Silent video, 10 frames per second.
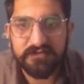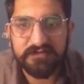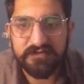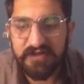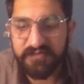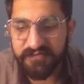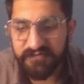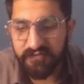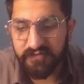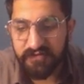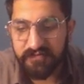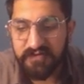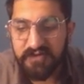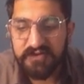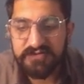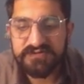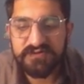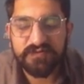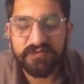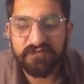keeps going.
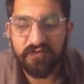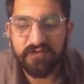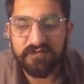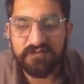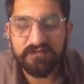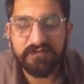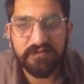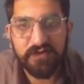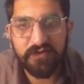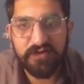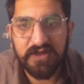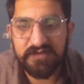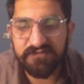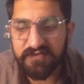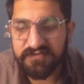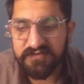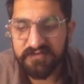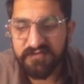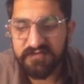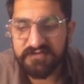So before going any further,
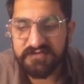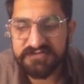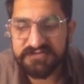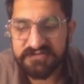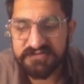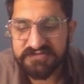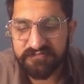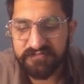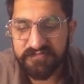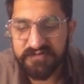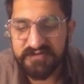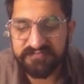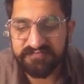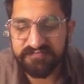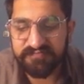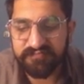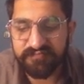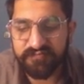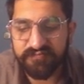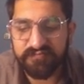we will discuss some its
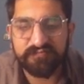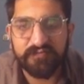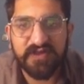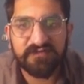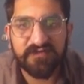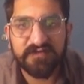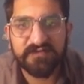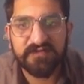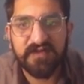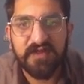benefits,